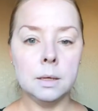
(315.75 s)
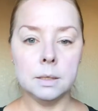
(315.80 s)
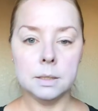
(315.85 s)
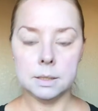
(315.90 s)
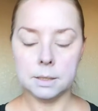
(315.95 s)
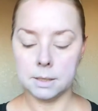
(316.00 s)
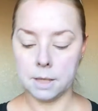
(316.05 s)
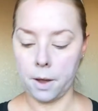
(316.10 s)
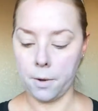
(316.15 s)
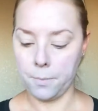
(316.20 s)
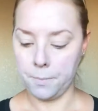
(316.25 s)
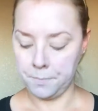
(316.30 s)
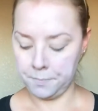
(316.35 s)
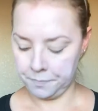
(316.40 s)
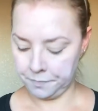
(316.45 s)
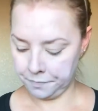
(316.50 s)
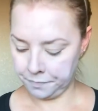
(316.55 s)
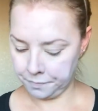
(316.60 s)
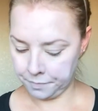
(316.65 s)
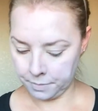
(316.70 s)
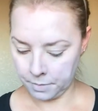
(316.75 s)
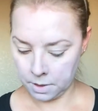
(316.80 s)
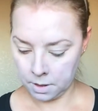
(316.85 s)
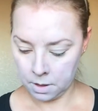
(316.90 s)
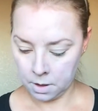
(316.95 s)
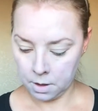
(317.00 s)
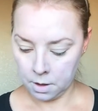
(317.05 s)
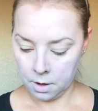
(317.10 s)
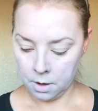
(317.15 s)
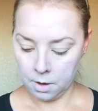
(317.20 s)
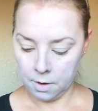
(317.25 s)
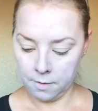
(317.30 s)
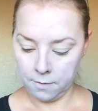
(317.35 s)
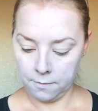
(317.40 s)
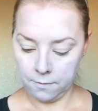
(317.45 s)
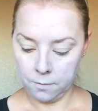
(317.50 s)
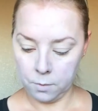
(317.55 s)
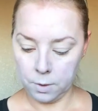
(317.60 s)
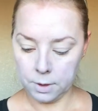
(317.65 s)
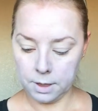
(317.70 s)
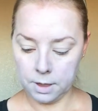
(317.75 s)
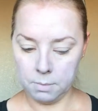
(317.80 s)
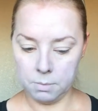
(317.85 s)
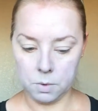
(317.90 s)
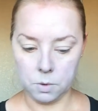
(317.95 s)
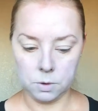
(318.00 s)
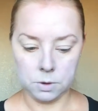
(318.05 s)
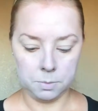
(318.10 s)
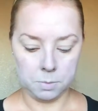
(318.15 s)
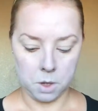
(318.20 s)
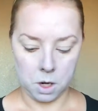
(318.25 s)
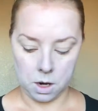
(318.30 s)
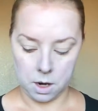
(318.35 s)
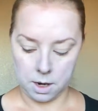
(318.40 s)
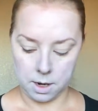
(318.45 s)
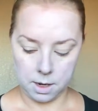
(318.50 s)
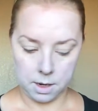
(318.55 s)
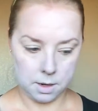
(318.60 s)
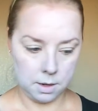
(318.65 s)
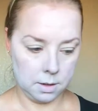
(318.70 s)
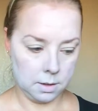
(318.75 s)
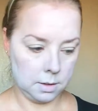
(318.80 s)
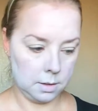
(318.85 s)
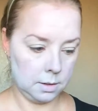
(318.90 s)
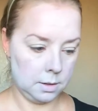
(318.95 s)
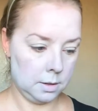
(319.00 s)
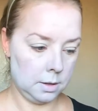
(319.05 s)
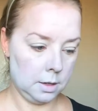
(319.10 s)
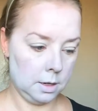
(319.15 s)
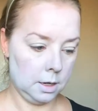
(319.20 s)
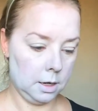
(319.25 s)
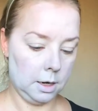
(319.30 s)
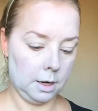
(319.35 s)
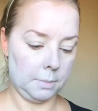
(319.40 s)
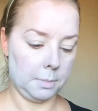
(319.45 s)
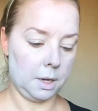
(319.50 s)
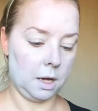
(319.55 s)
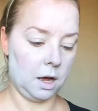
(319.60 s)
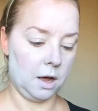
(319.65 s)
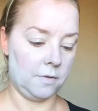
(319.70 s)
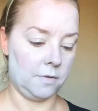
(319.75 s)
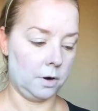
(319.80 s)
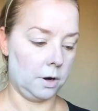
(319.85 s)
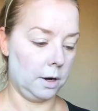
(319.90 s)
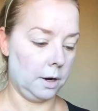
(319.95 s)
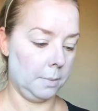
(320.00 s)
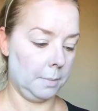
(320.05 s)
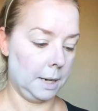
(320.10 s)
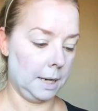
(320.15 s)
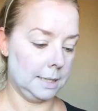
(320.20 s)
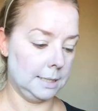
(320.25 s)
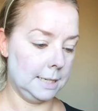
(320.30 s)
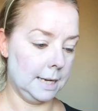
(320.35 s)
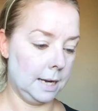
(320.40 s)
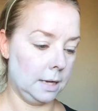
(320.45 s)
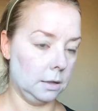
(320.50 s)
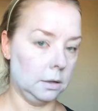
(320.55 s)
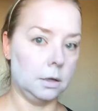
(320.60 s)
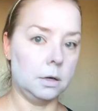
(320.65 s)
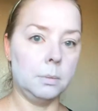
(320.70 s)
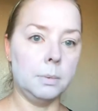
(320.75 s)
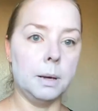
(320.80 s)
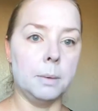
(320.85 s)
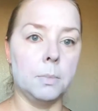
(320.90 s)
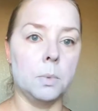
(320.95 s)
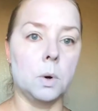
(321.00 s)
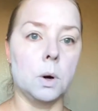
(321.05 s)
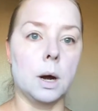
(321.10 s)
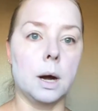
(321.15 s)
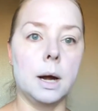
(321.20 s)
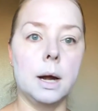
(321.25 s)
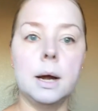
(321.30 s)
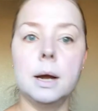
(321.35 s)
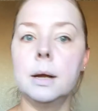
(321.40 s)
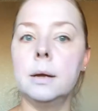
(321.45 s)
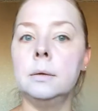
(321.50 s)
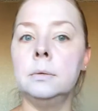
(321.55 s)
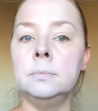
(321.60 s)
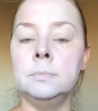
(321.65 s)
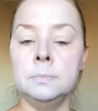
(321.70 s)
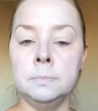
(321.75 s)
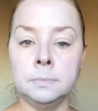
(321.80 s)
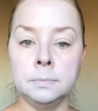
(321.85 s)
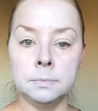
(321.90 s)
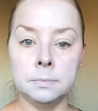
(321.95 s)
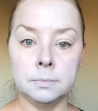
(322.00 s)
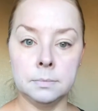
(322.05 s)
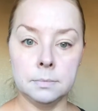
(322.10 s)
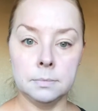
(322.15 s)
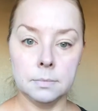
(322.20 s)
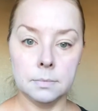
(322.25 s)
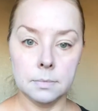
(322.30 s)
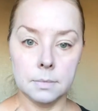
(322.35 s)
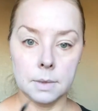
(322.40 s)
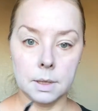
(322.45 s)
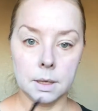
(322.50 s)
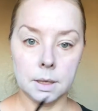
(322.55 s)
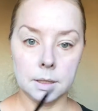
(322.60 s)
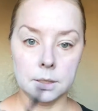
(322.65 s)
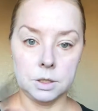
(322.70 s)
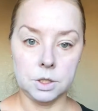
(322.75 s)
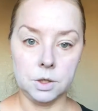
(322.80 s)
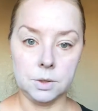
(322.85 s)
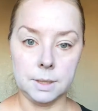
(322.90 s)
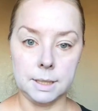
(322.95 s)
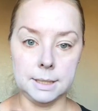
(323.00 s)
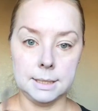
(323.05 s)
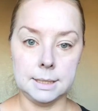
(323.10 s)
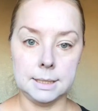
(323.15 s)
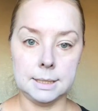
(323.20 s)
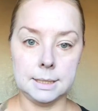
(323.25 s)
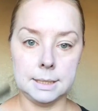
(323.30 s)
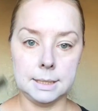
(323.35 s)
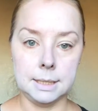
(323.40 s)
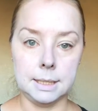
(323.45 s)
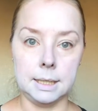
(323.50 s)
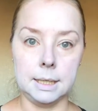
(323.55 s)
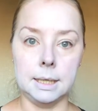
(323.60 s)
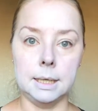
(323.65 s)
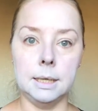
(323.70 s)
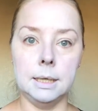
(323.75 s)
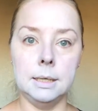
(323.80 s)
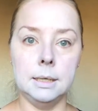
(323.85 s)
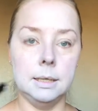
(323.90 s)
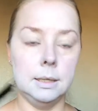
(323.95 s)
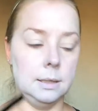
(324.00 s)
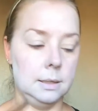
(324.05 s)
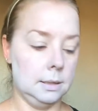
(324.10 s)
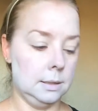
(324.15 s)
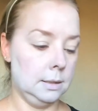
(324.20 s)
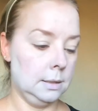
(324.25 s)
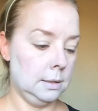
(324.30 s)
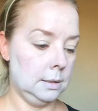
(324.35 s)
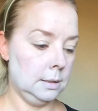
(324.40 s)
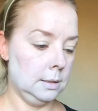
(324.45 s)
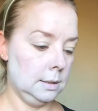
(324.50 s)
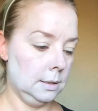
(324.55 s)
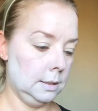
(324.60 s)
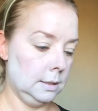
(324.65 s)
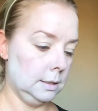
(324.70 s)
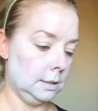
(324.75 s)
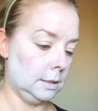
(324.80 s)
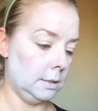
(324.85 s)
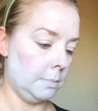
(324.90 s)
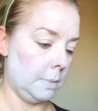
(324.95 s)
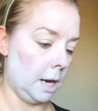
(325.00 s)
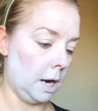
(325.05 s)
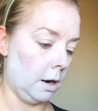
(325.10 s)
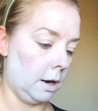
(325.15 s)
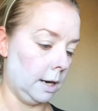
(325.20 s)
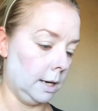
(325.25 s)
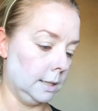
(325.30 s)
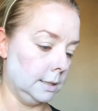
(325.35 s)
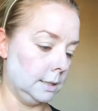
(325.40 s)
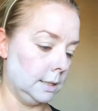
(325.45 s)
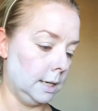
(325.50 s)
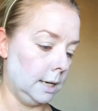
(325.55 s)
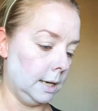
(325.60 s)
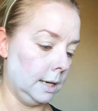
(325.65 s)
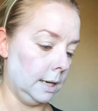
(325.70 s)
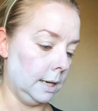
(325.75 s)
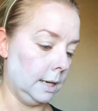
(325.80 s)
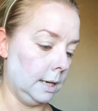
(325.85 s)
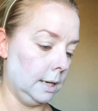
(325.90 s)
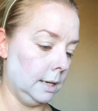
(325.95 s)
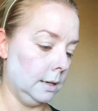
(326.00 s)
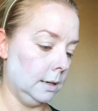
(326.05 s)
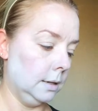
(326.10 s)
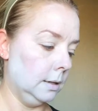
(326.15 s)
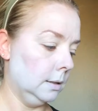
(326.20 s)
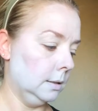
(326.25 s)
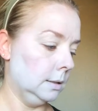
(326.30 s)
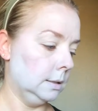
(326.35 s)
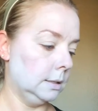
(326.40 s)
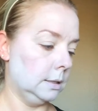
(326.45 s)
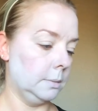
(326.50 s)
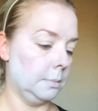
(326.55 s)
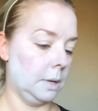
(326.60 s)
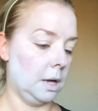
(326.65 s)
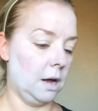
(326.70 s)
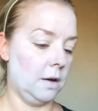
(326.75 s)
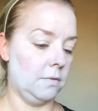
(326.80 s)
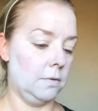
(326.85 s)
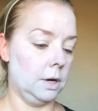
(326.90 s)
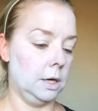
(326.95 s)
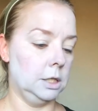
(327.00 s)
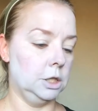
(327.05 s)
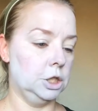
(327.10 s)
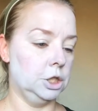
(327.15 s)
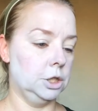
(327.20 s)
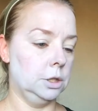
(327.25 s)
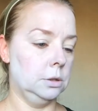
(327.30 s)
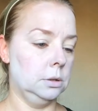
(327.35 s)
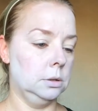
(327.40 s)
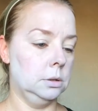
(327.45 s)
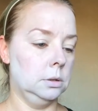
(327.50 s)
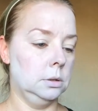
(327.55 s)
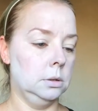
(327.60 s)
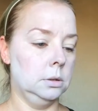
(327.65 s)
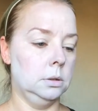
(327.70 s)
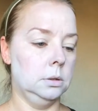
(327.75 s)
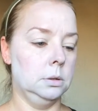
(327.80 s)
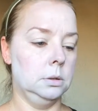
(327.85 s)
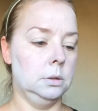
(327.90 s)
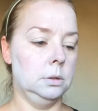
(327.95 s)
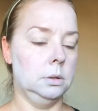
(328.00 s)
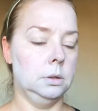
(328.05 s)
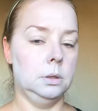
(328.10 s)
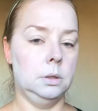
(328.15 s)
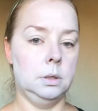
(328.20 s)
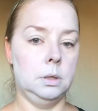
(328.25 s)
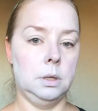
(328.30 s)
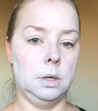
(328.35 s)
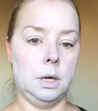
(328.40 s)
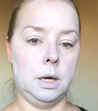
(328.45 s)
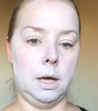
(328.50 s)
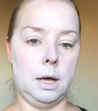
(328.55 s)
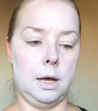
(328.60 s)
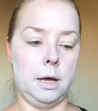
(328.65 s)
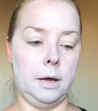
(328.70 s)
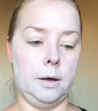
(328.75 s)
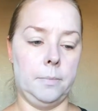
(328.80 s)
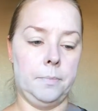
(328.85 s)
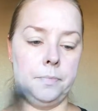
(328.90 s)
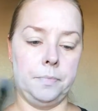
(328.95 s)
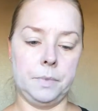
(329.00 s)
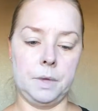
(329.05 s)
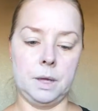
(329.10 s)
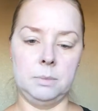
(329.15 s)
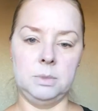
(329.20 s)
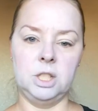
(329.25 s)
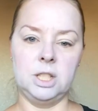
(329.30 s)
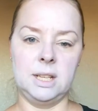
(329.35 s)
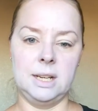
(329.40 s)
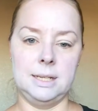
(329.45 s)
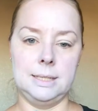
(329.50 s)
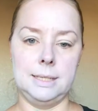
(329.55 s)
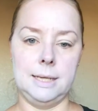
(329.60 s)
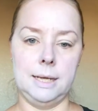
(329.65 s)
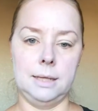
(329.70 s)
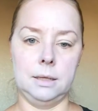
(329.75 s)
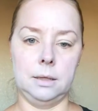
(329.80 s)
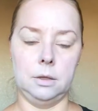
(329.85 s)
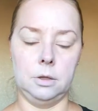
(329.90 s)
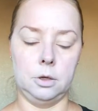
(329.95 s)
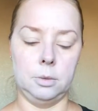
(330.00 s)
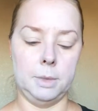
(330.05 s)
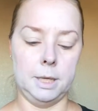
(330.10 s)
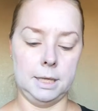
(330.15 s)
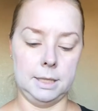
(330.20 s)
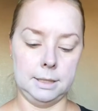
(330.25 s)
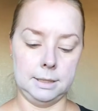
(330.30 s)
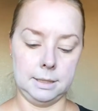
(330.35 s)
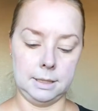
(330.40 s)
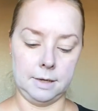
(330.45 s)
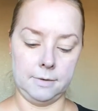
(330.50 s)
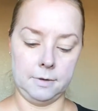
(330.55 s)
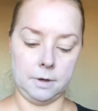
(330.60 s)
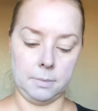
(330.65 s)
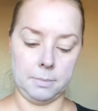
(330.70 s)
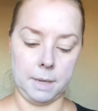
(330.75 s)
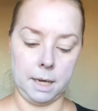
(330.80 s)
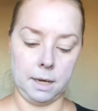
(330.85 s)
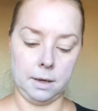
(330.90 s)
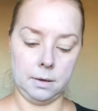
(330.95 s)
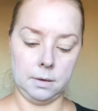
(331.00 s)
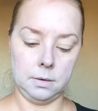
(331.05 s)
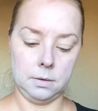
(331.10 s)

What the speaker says: So, for the most part, I'm covered. I'm going to take a little bit more because you can see some areas that need some coverage. I'm just going to take the little bit that's left on my